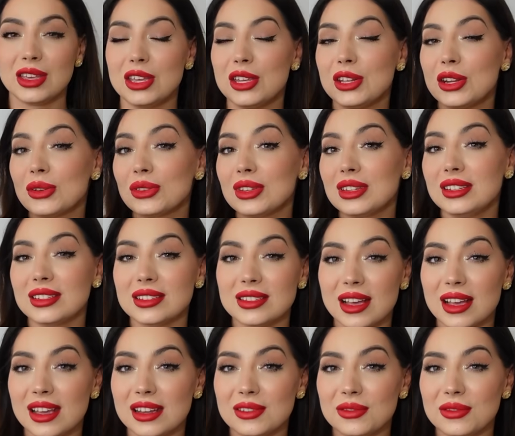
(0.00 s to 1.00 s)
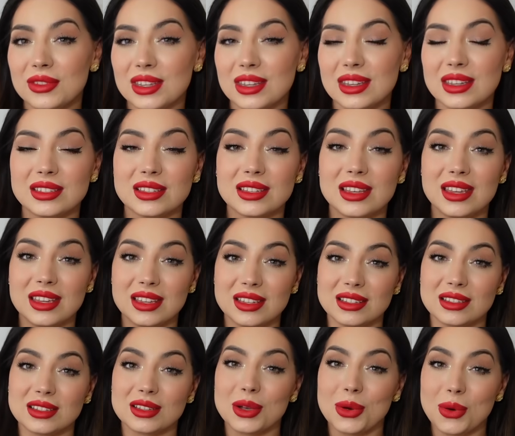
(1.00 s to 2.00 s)
You know, the design of these
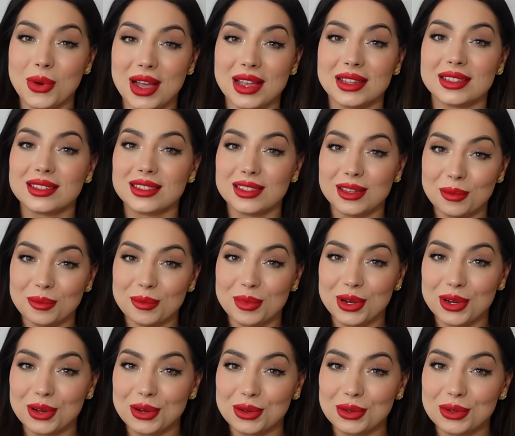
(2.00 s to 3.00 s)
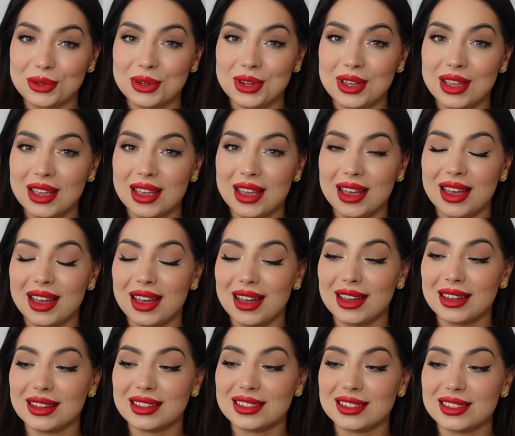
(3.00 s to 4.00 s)
is quite simple
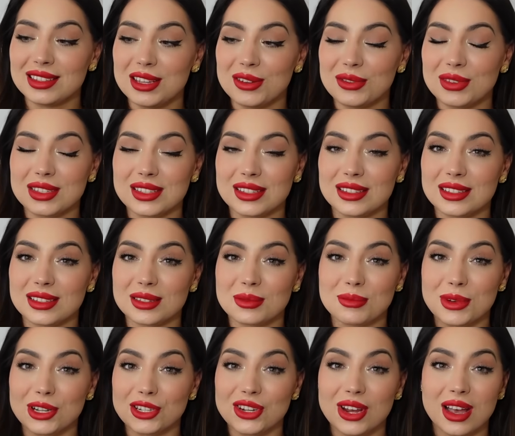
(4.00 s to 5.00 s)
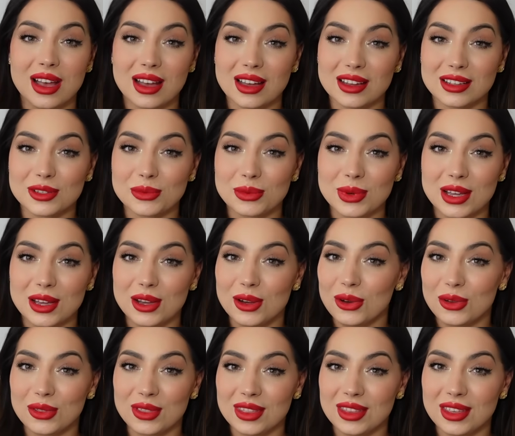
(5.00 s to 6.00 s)
and there isn't much hardware
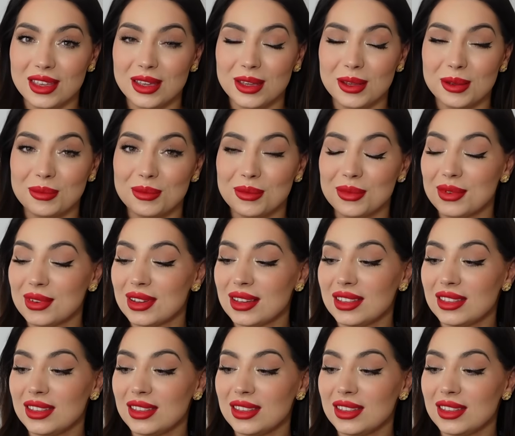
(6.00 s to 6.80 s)
on them.